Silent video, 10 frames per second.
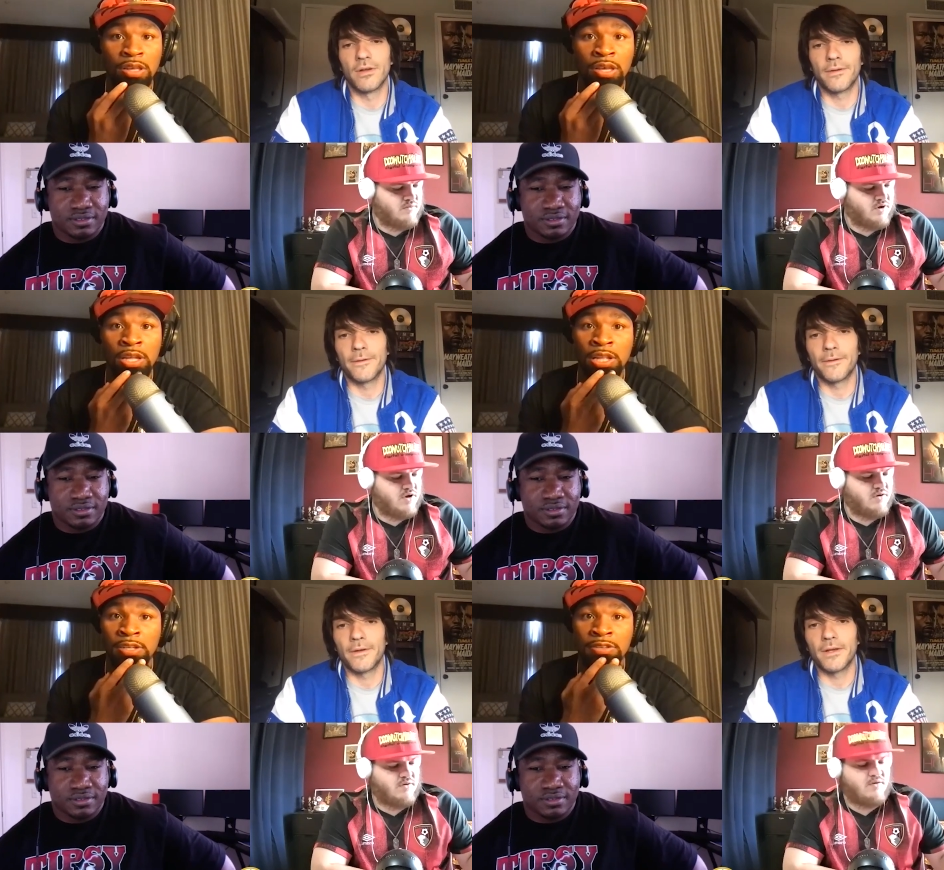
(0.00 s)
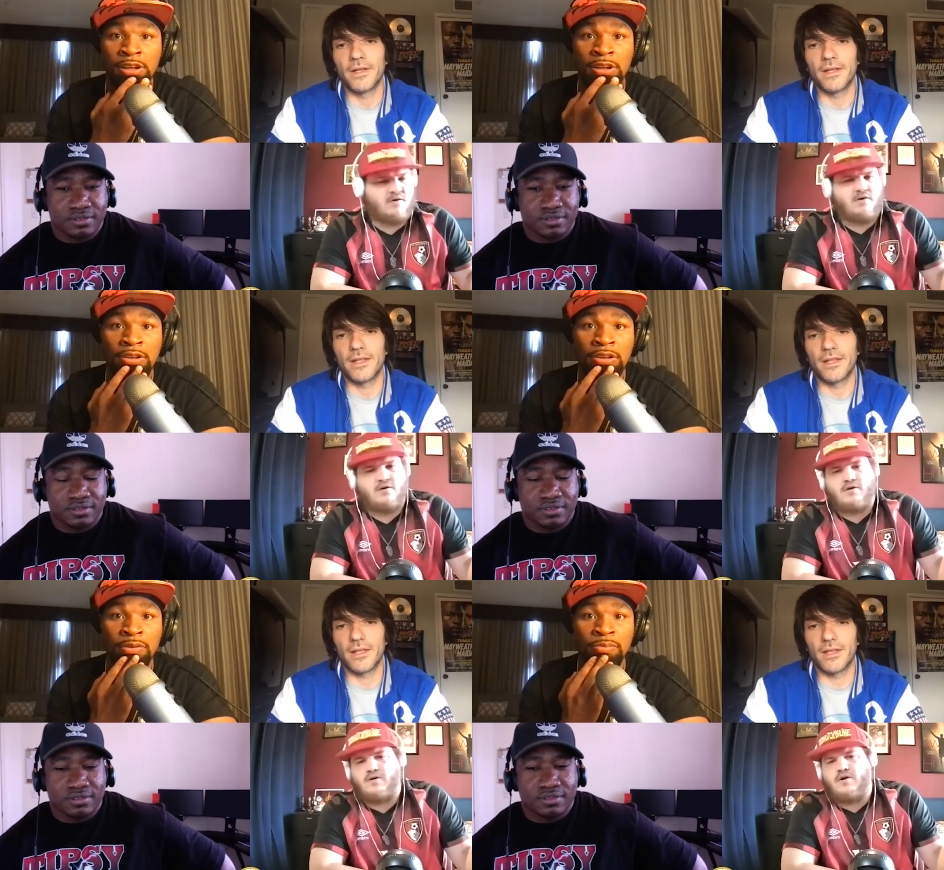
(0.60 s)
Speaker 1: Yeah, that's not
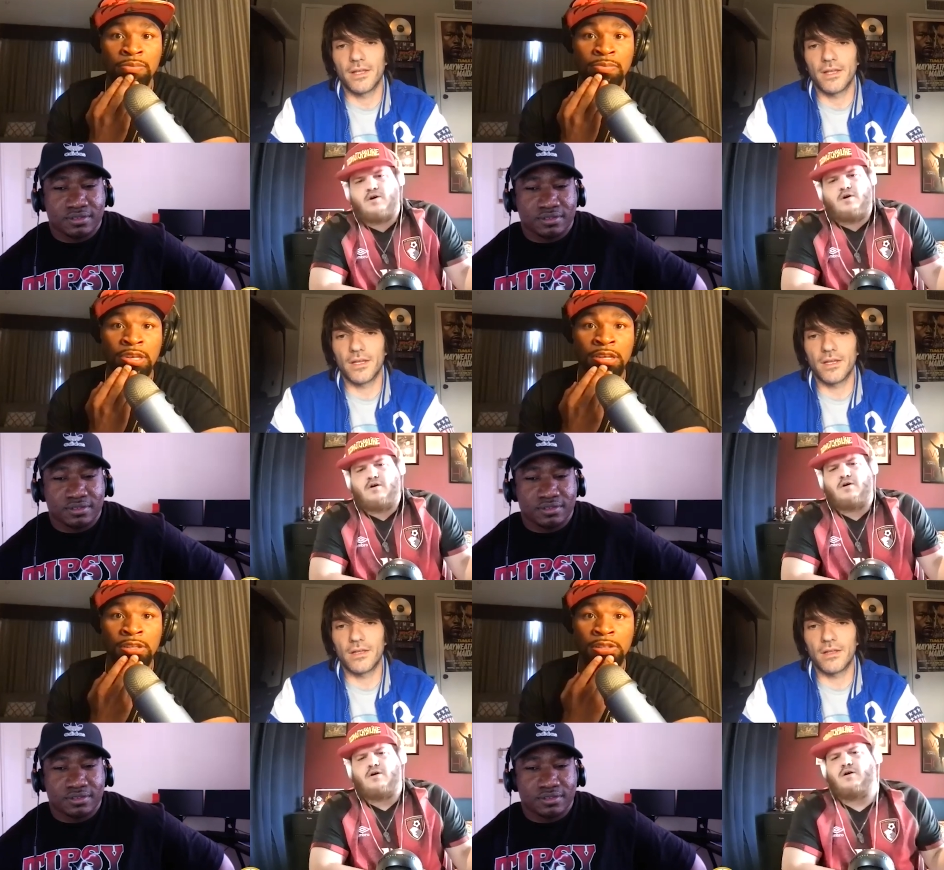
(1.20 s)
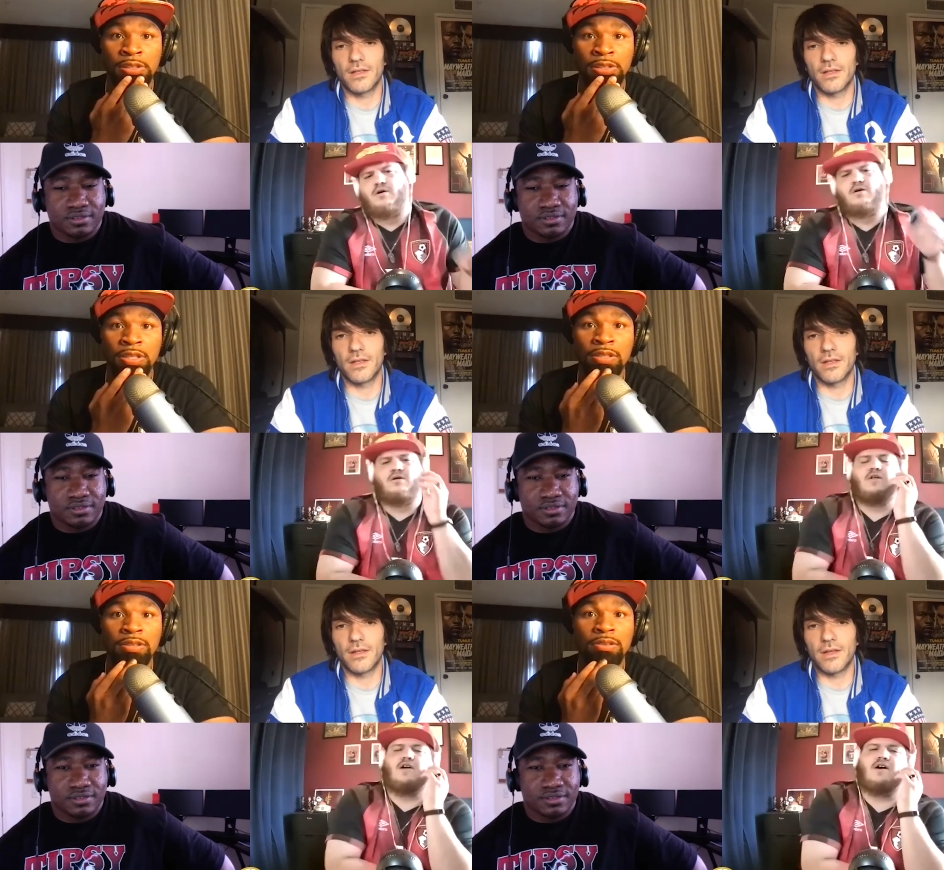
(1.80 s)
gonna be good.
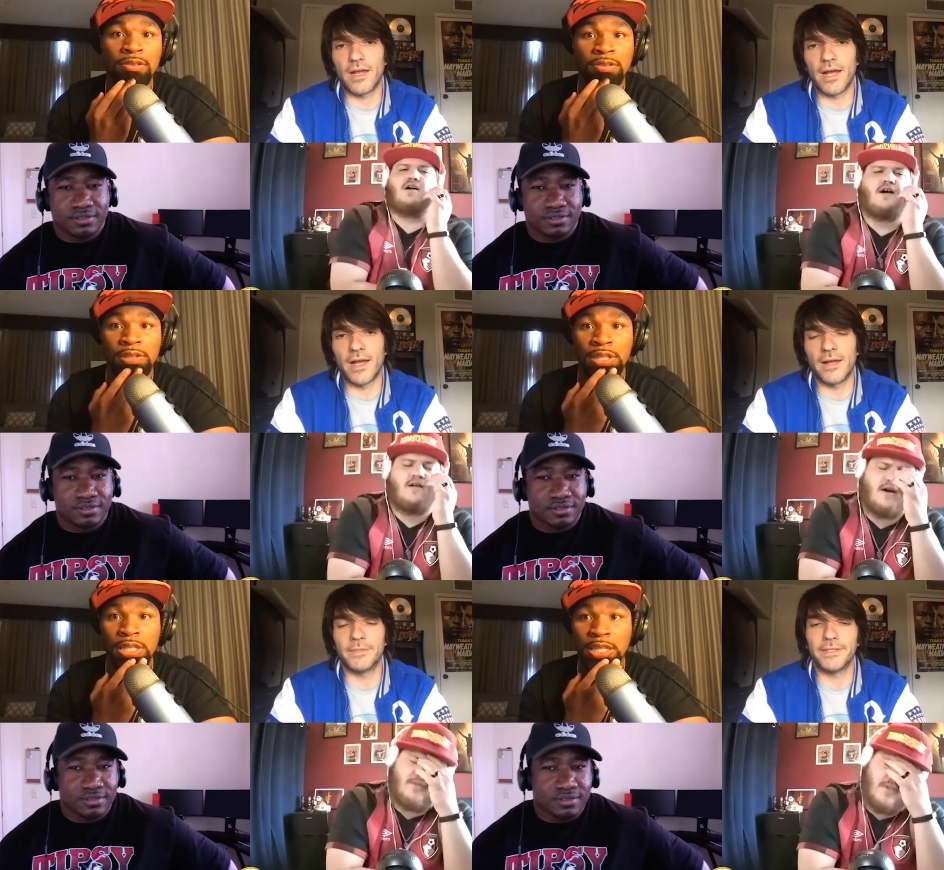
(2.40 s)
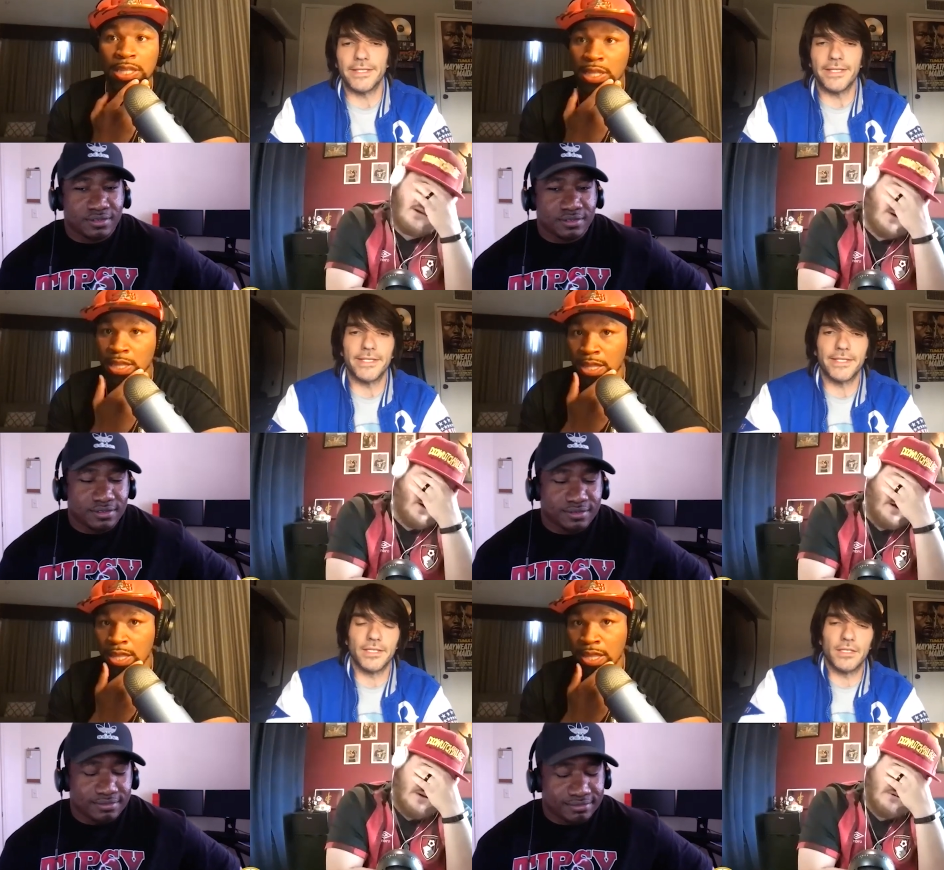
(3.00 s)
Speaker 2: Yeah, I, I think
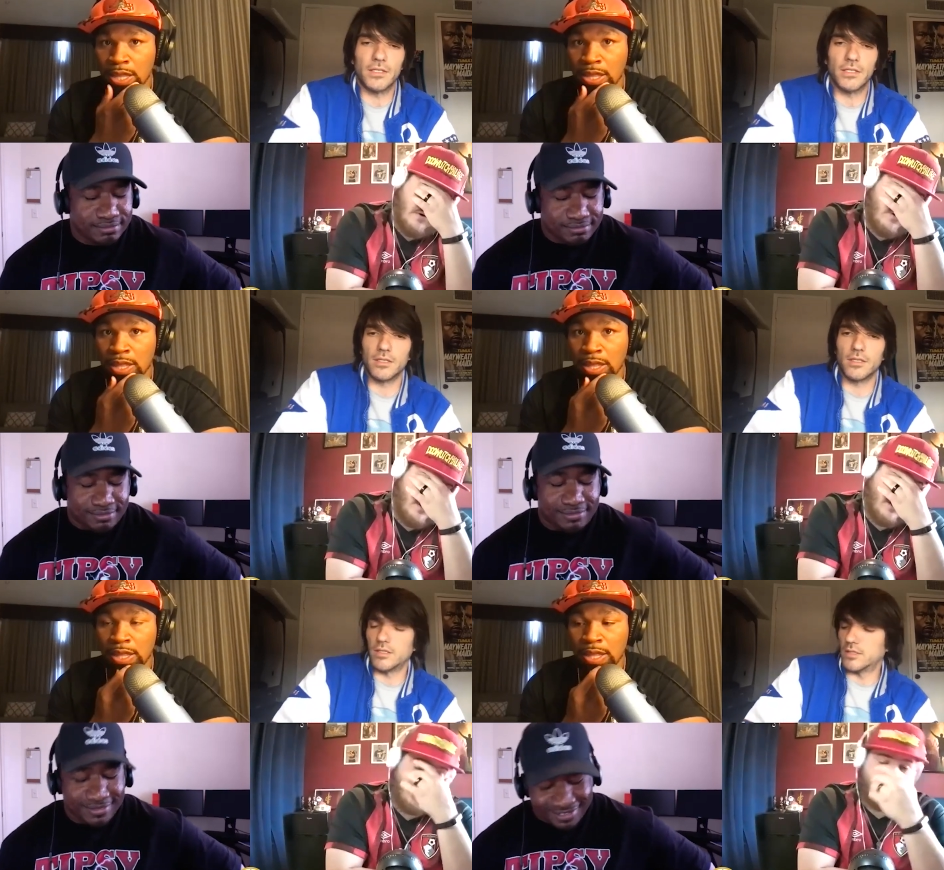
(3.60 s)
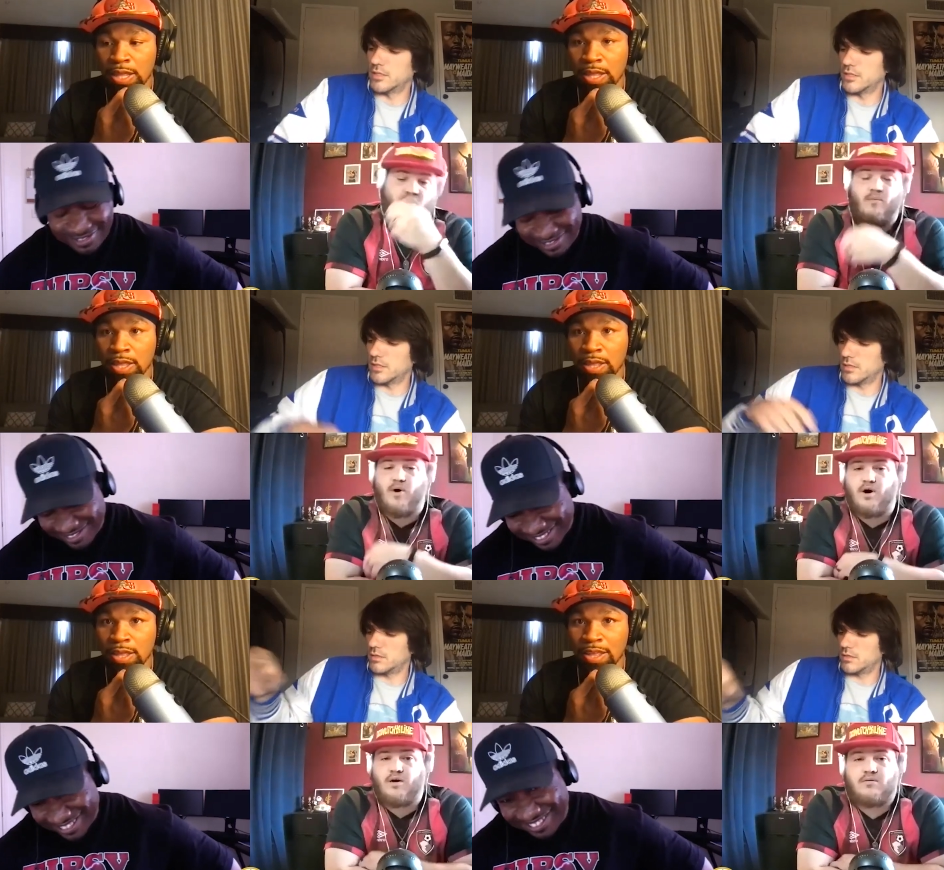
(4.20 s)
I, I would agree. I think
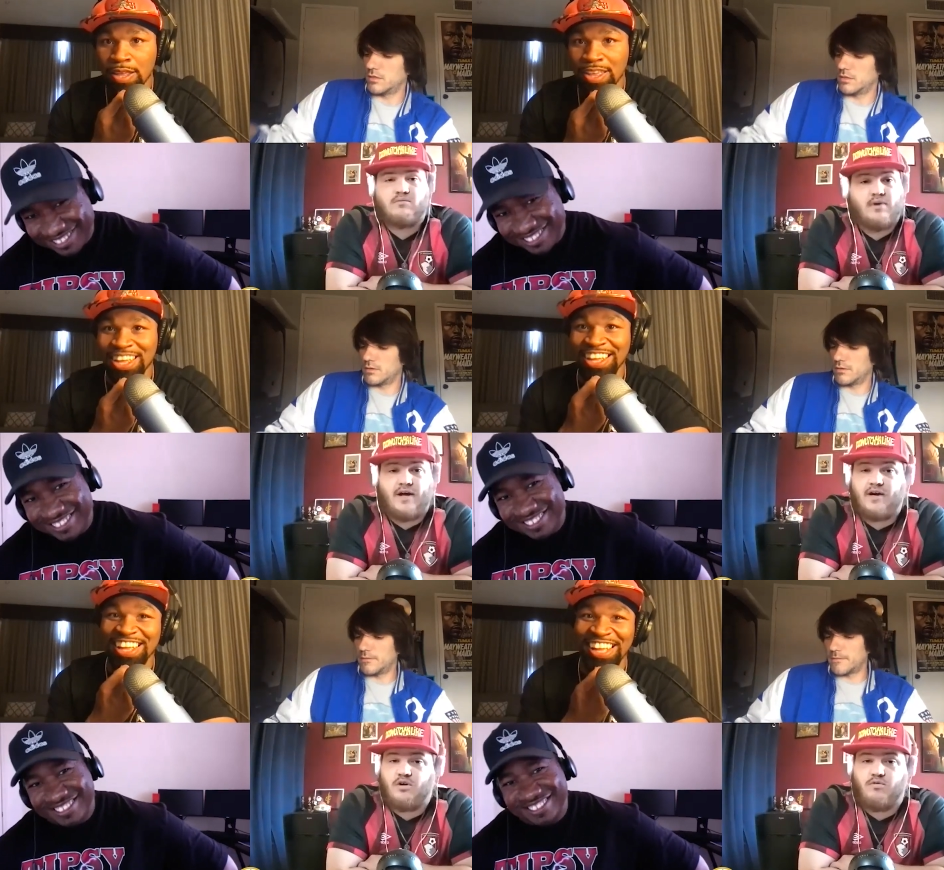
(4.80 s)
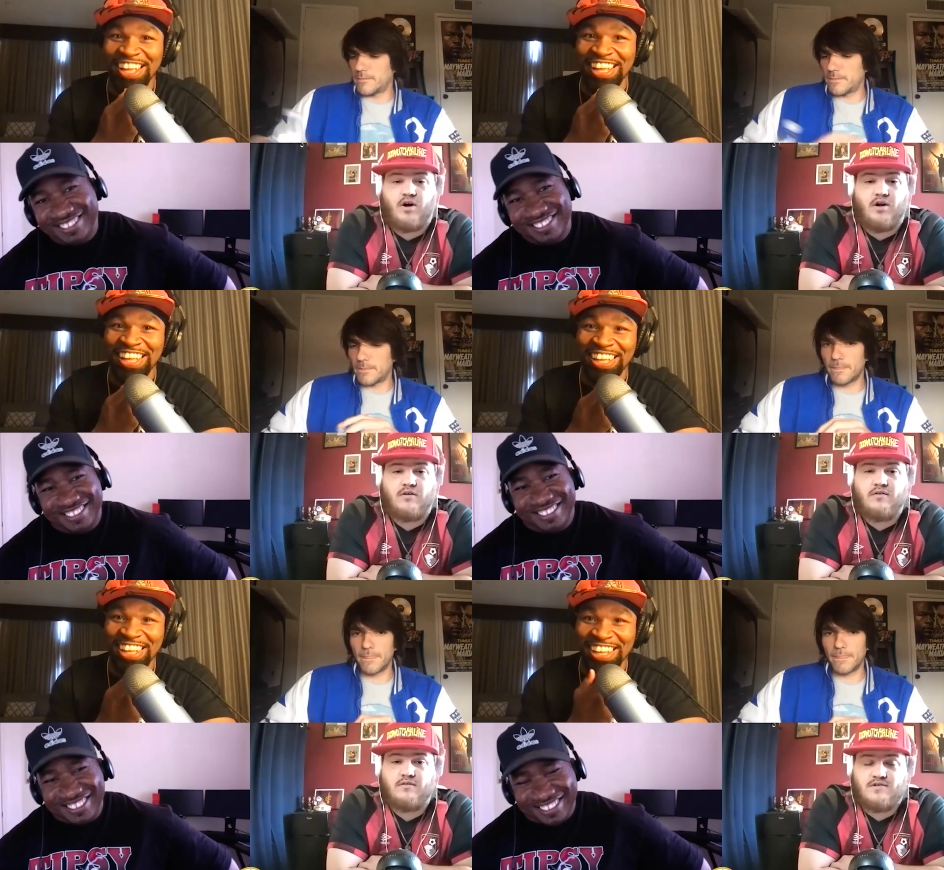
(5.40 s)
Omar had a good
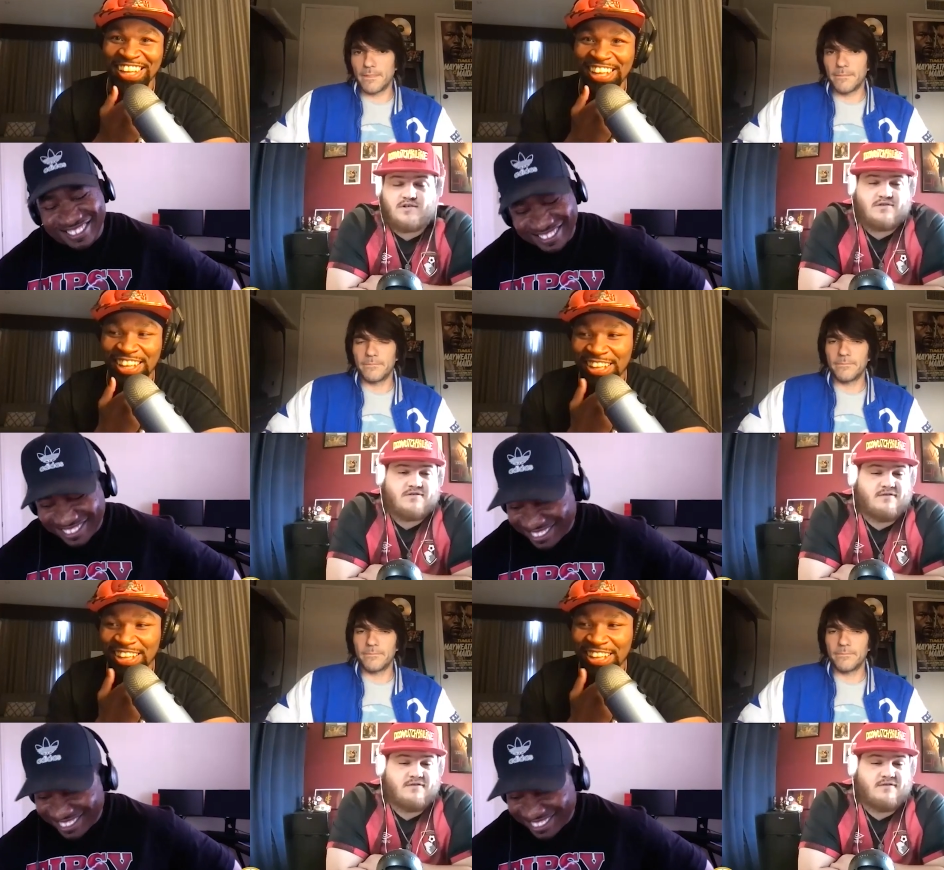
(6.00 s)
run. Just